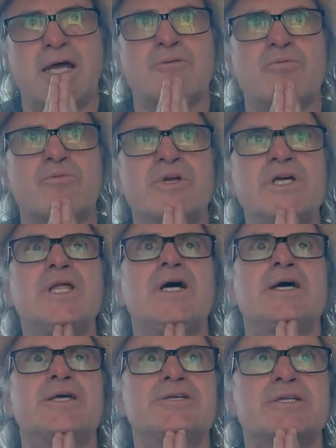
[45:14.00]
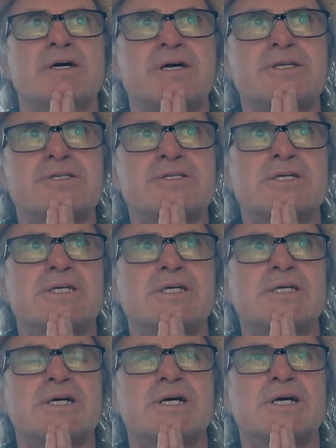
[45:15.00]
realized,
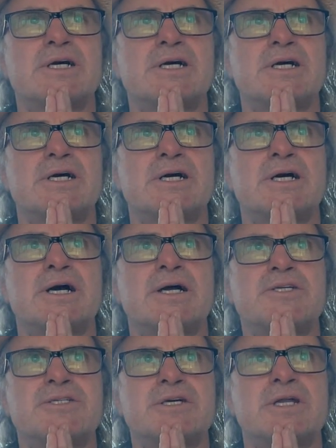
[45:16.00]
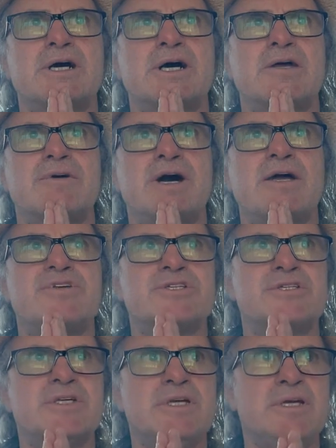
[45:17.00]
I said, I've
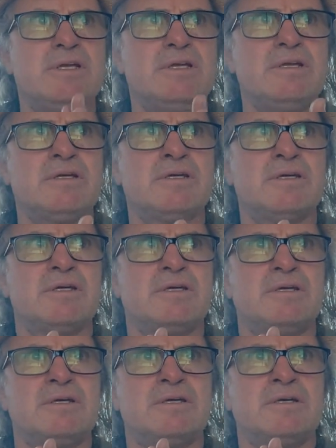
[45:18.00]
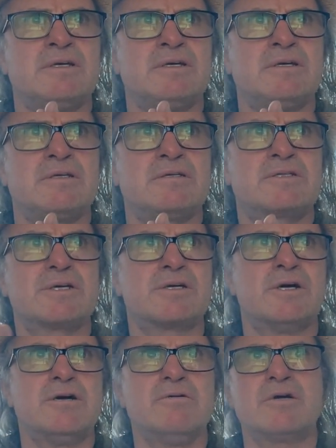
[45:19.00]
seen
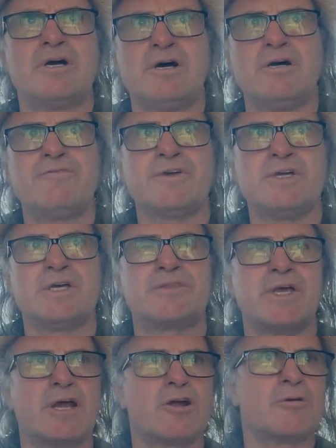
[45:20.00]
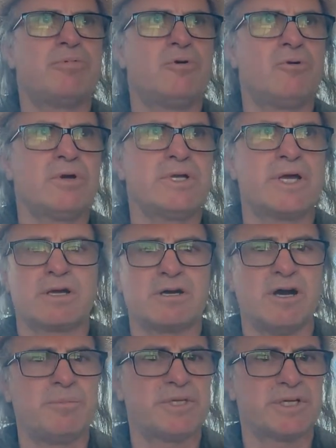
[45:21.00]
to-go coffee at the airport and a
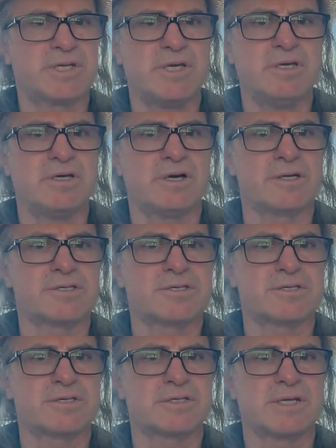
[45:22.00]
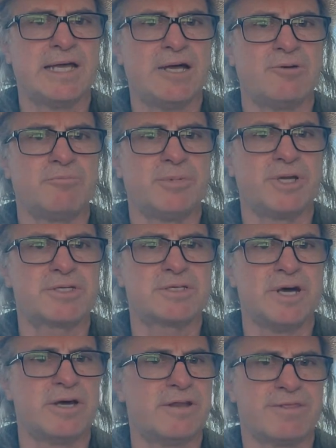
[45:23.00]
couple of kiosks in town, but it's
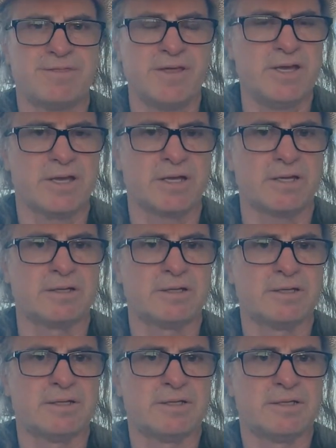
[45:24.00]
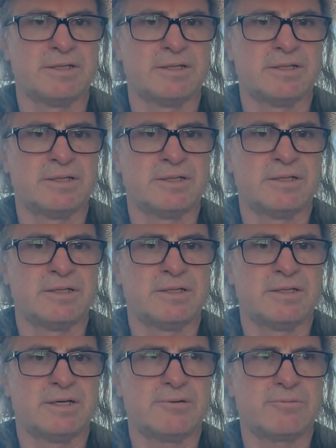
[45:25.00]
not a thing.
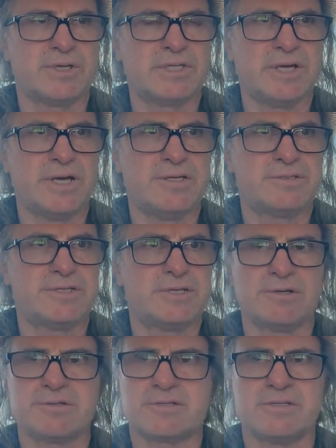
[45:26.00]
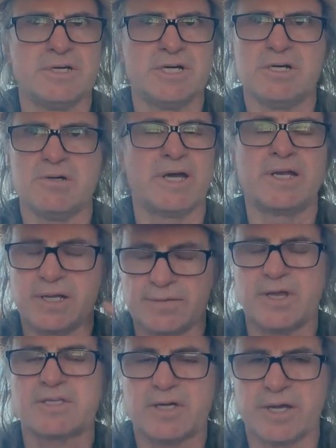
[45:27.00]
I realized, he goes, no.
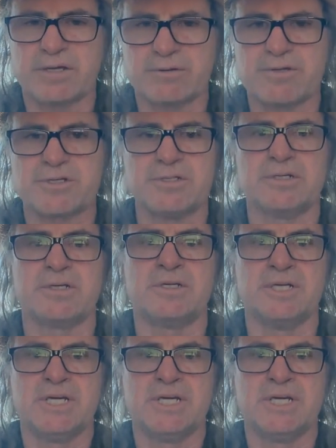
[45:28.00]
And that's, I understood.